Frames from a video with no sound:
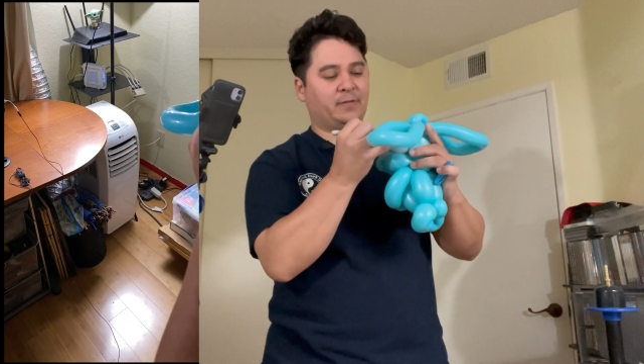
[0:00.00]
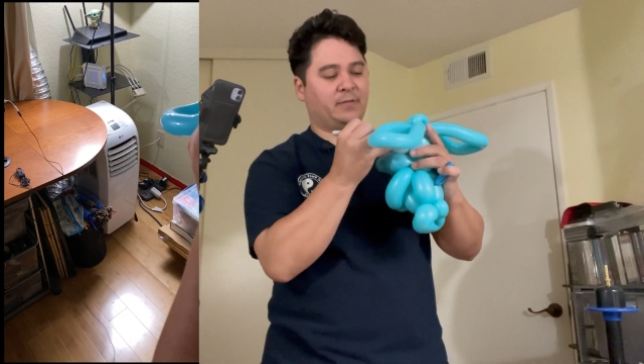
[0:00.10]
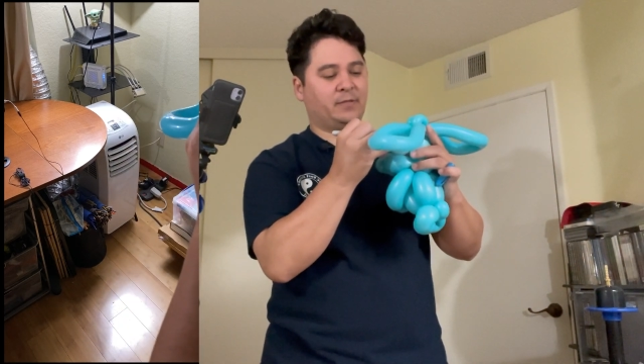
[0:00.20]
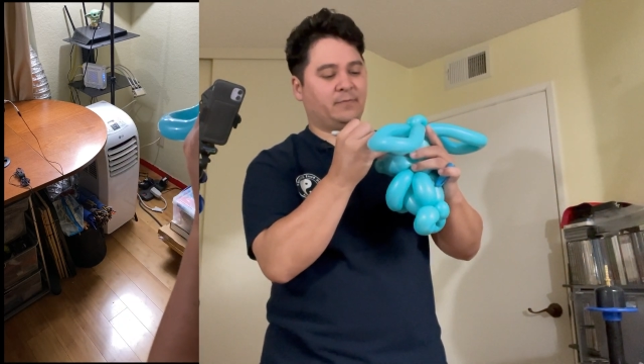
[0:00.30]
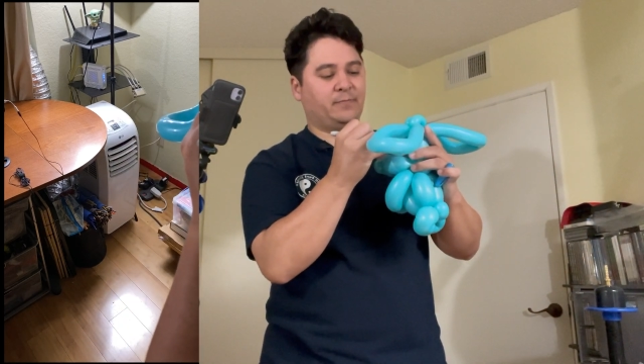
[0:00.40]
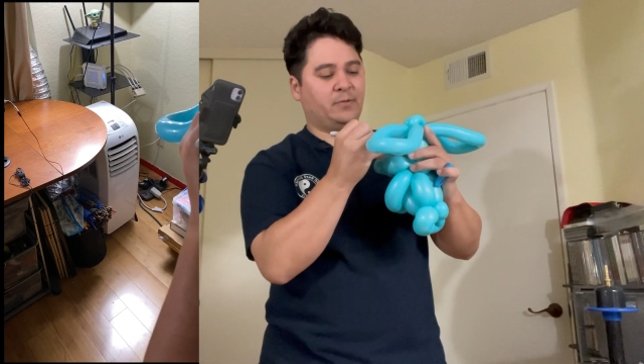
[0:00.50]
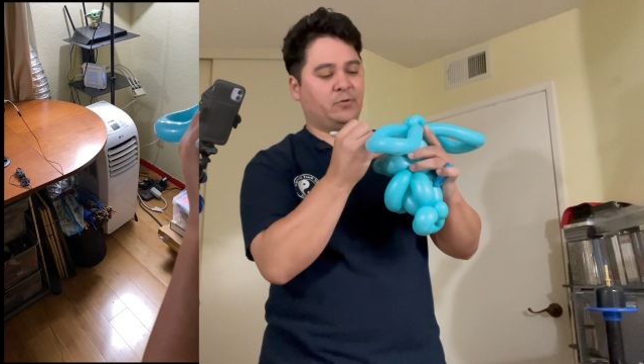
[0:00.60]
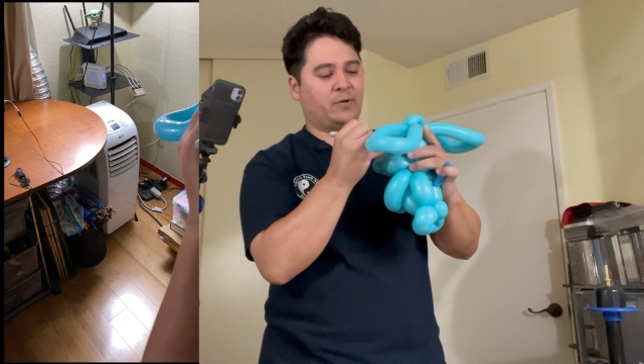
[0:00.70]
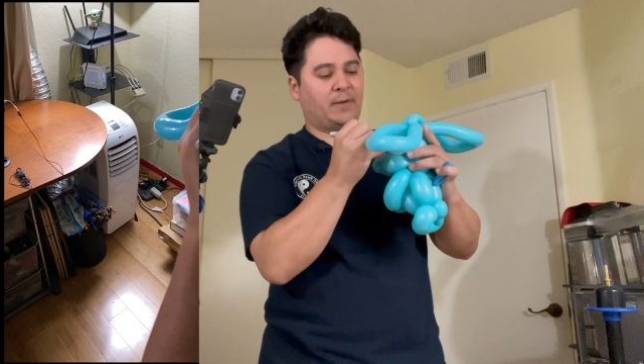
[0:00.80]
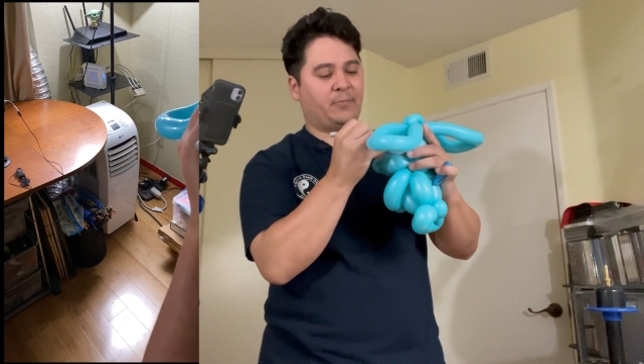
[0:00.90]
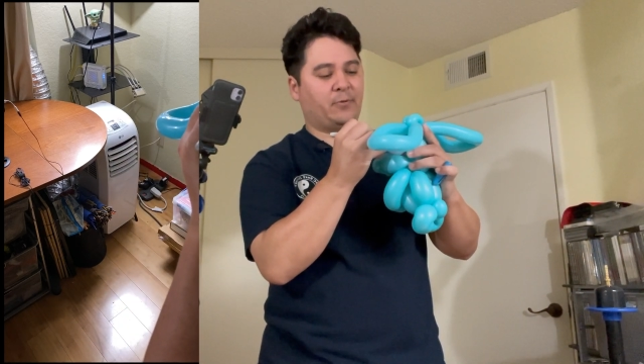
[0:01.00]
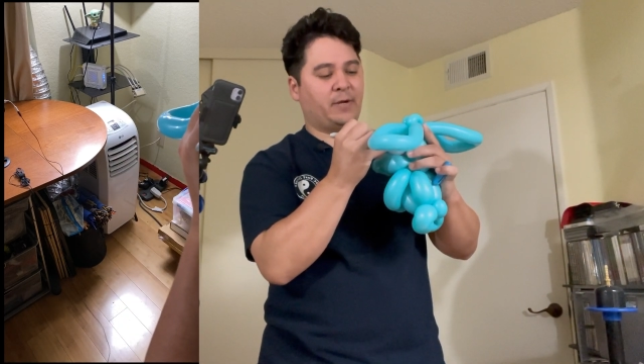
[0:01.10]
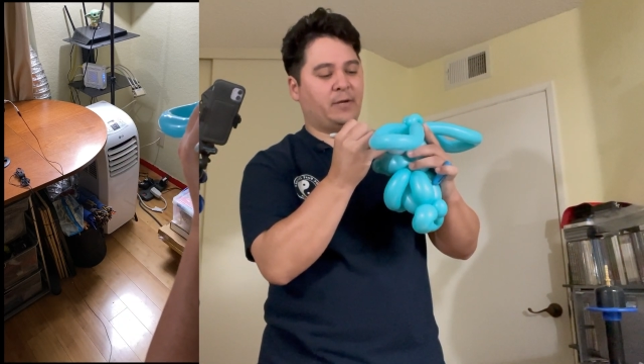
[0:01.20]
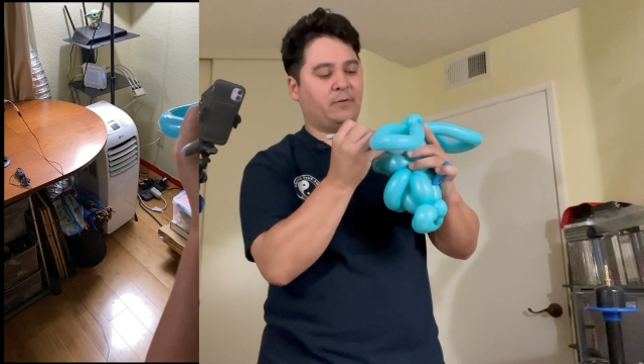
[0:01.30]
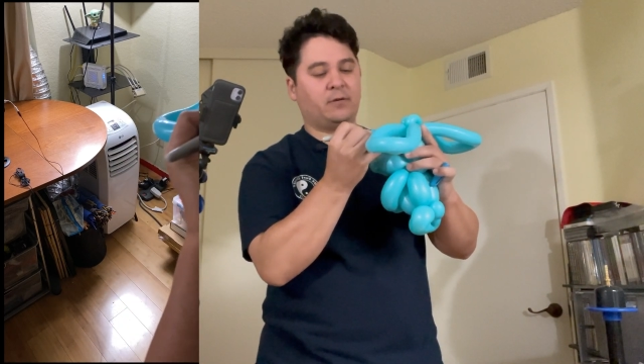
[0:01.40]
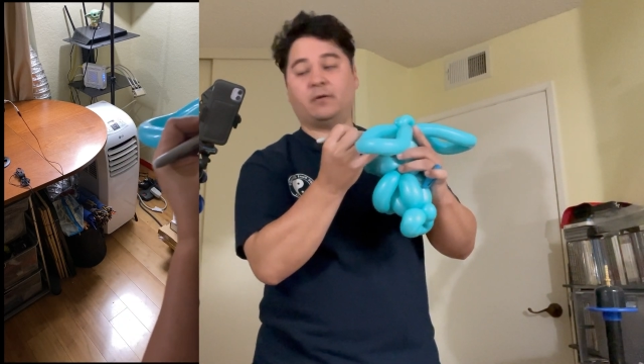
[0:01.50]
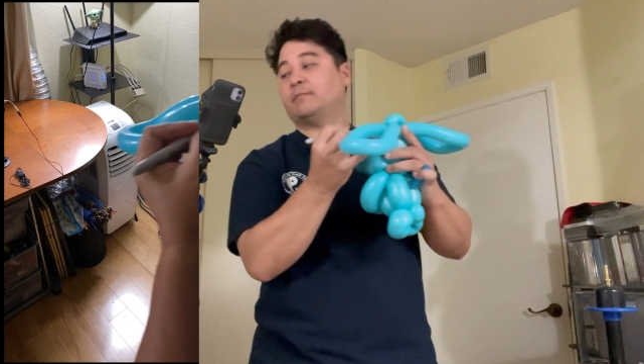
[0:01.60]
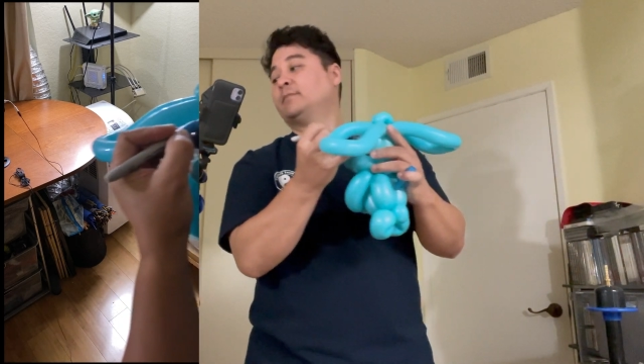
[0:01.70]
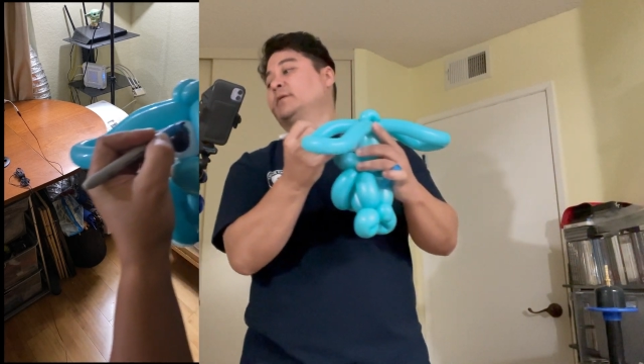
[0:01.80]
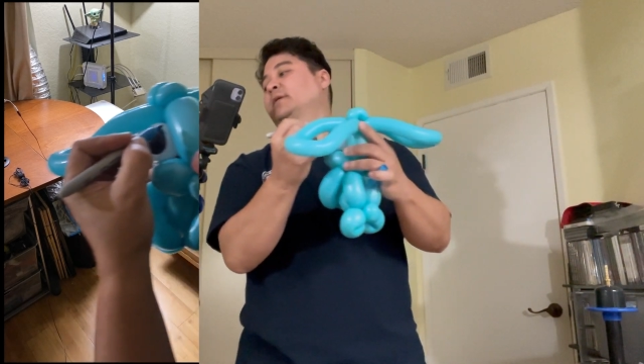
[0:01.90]
Blue wraparound. Oh,
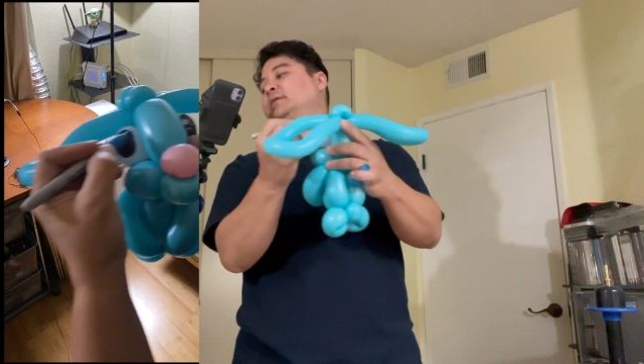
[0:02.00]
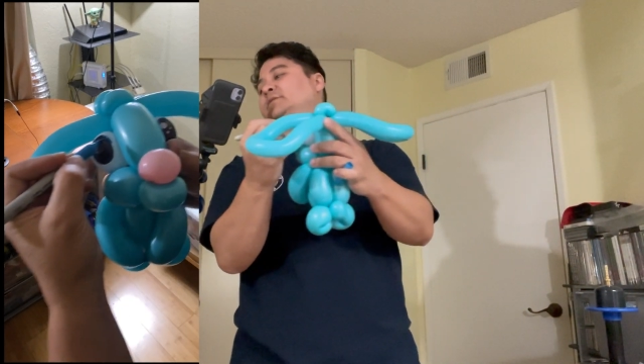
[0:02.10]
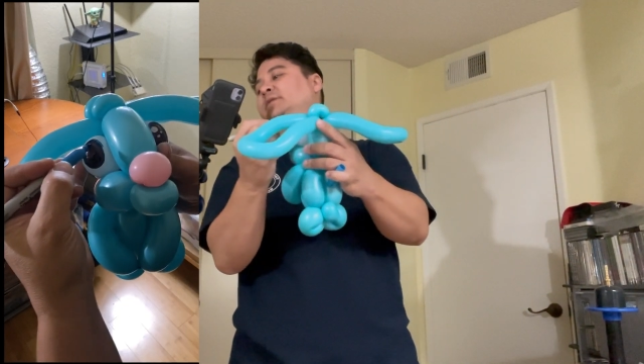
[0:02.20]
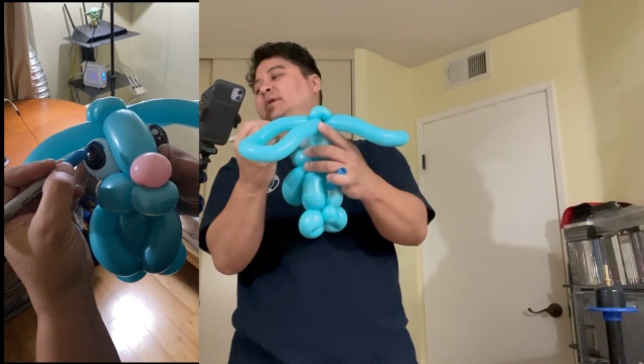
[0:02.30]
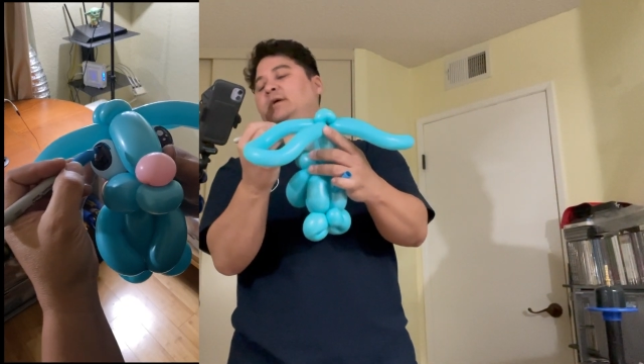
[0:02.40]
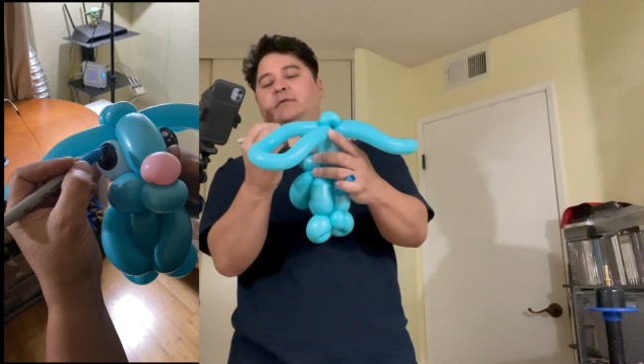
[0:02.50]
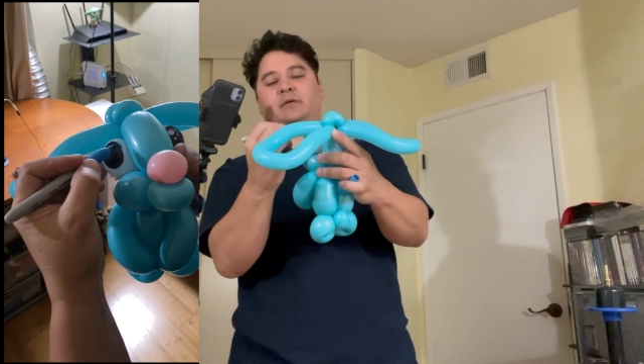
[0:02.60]
you're gonna see that.